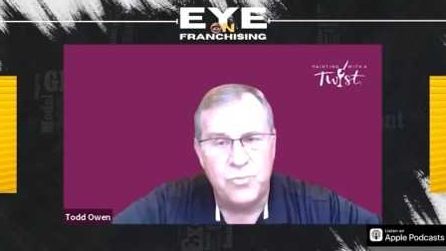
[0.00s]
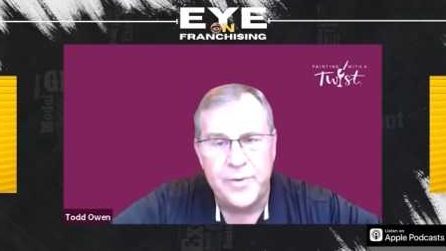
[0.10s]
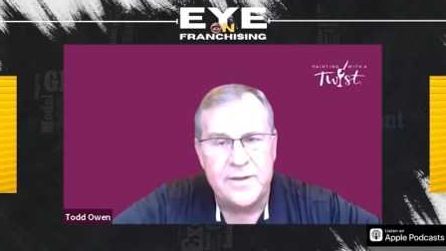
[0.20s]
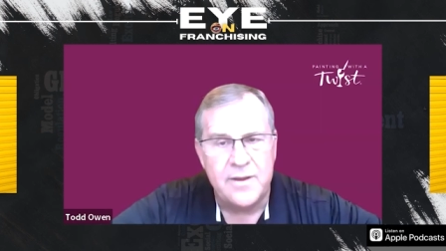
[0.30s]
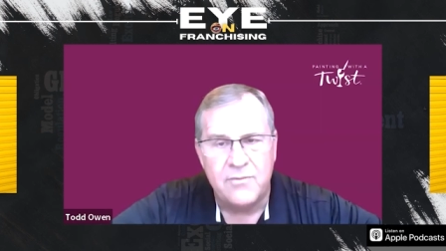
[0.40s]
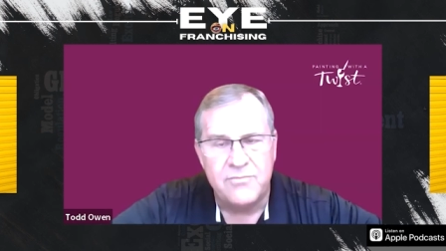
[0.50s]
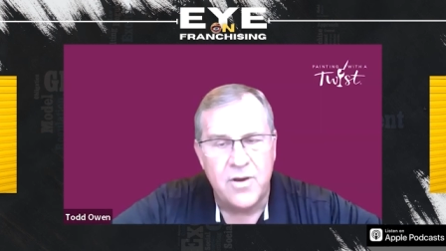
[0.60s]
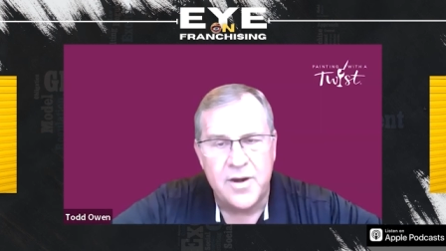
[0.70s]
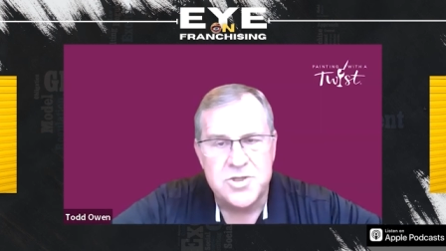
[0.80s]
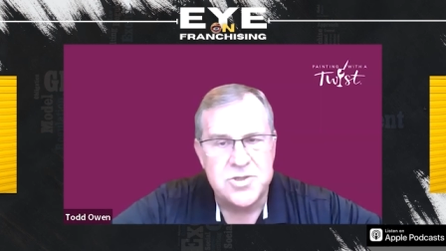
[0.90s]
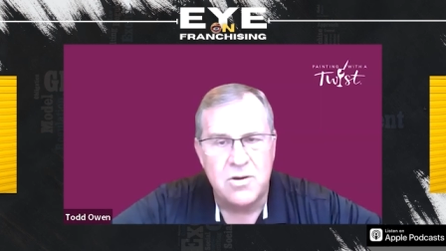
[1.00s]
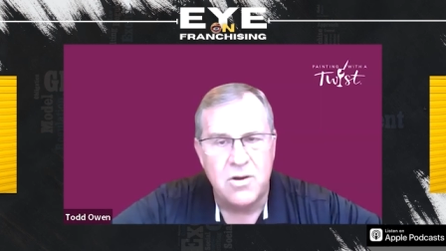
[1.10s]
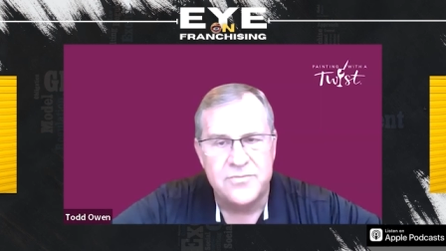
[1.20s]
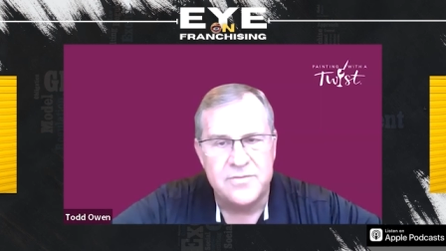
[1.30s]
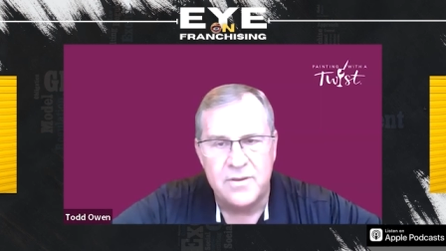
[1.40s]
retail frontage
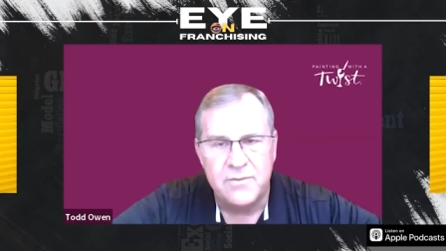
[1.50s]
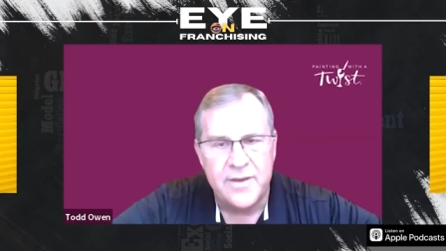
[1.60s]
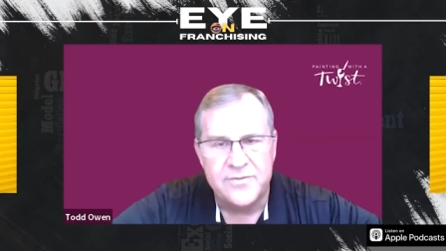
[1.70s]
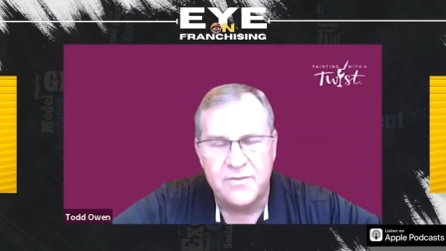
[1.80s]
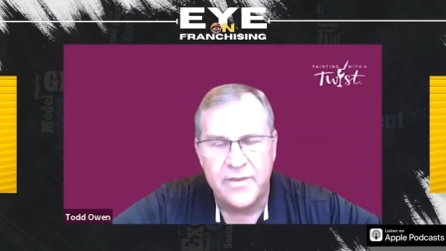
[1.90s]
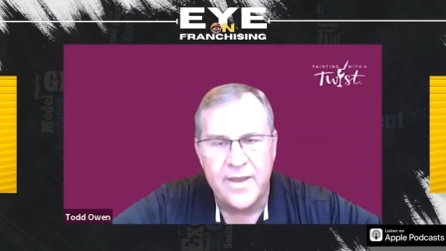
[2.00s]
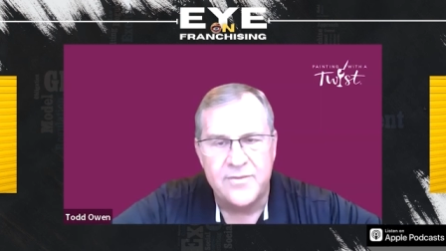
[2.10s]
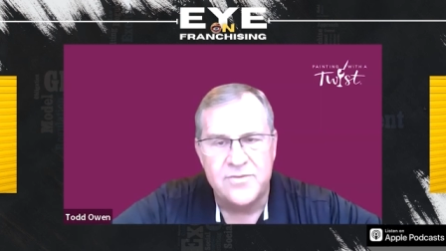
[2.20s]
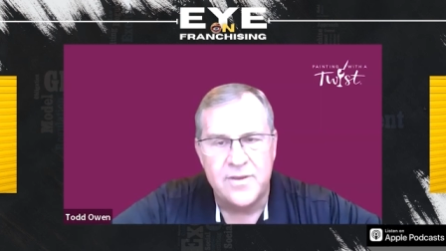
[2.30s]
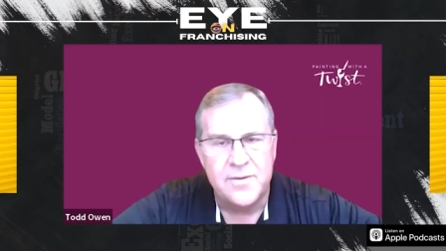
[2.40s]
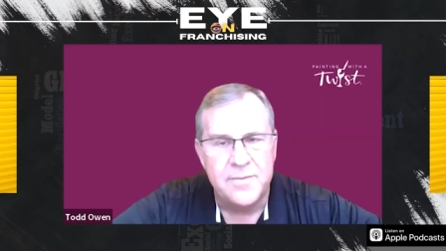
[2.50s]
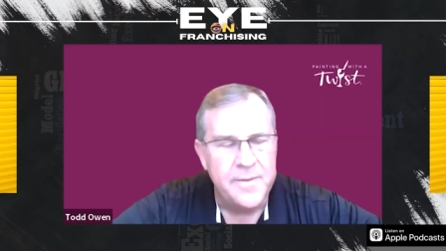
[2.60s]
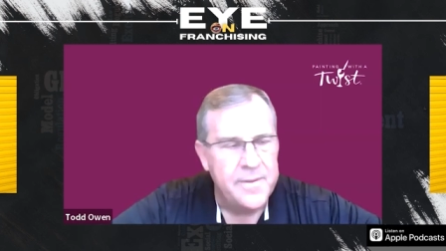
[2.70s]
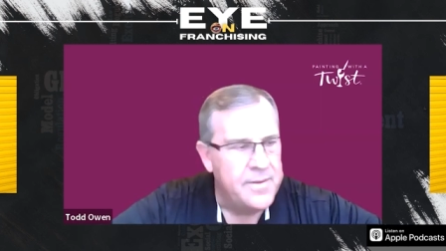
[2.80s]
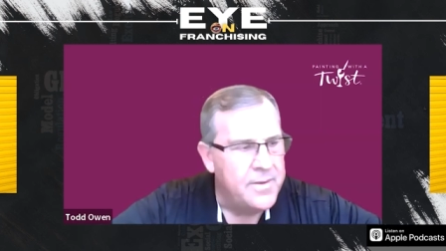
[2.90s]
across the U S, Lance, and
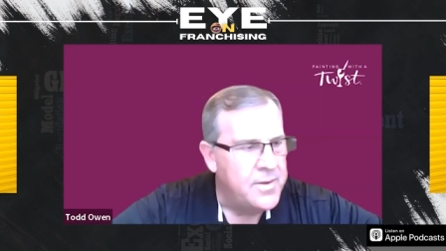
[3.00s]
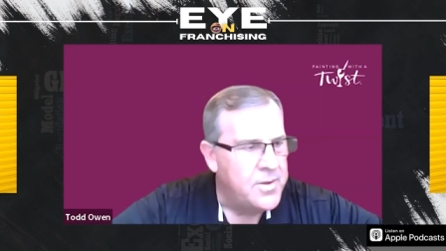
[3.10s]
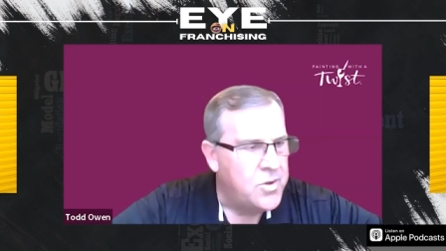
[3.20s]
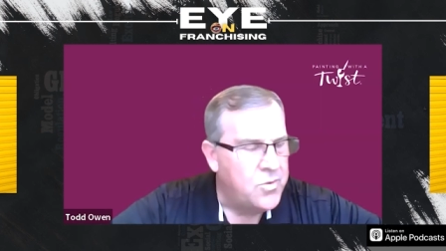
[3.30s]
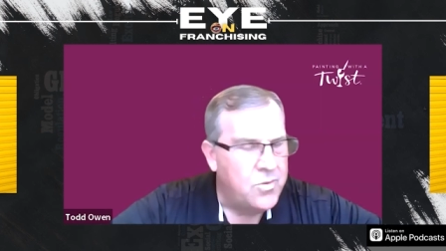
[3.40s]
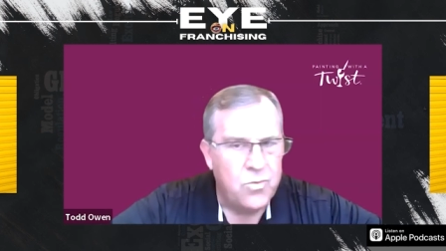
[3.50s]
wow.